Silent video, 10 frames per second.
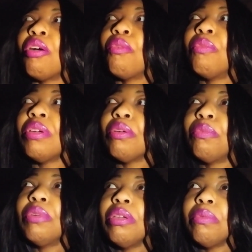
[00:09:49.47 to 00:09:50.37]

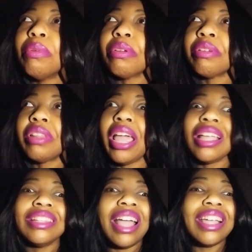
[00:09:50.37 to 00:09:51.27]
when we were
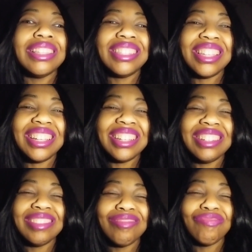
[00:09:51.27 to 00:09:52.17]
like
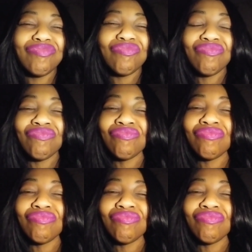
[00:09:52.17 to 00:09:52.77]
19.